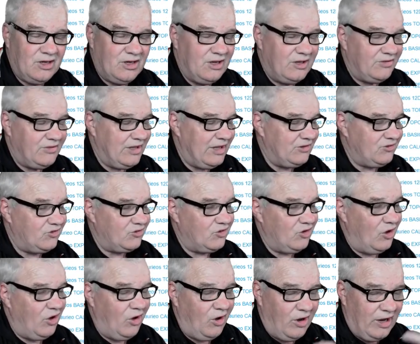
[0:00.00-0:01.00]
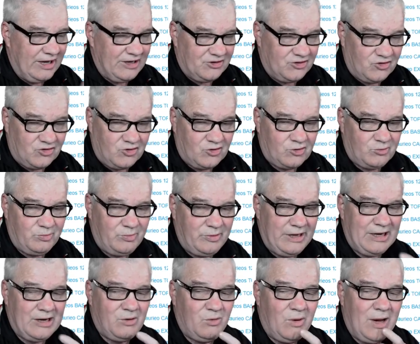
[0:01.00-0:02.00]
that's the highest
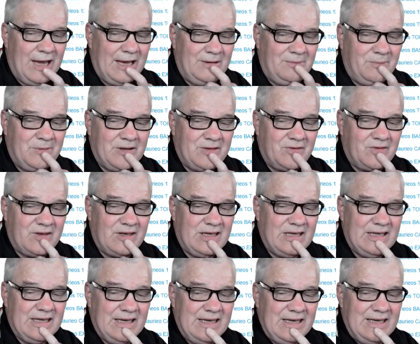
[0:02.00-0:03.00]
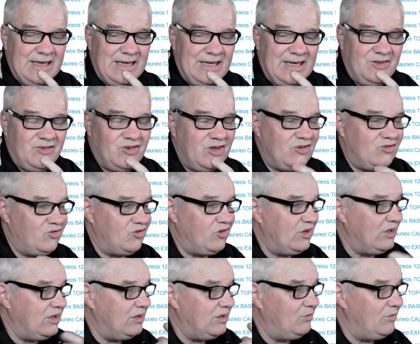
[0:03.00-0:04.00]
spec one, but the
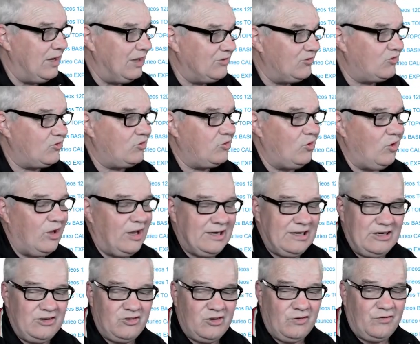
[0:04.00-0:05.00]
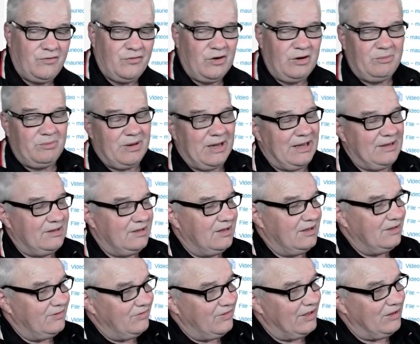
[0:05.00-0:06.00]
NZDE one's slightly different, but
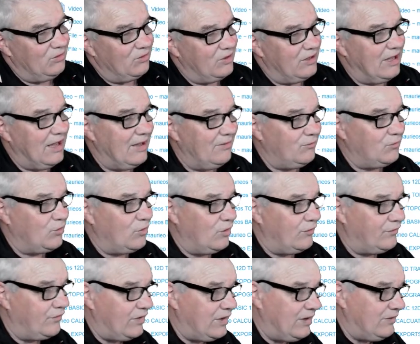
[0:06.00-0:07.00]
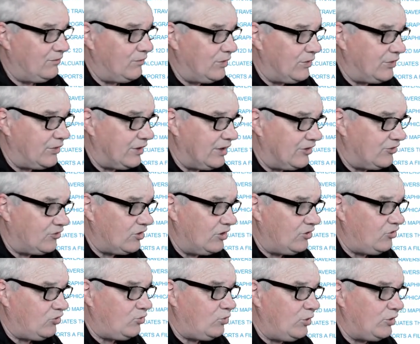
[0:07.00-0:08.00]
that'll cover off everything. So I
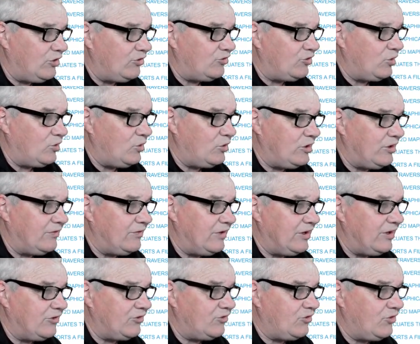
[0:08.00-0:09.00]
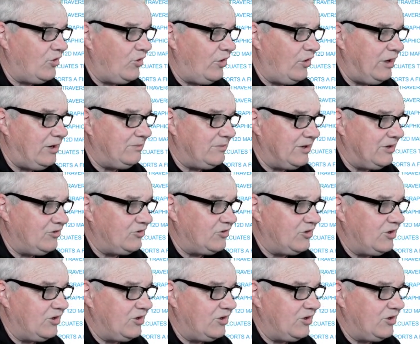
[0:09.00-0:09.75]
just wanted to look at the assignment,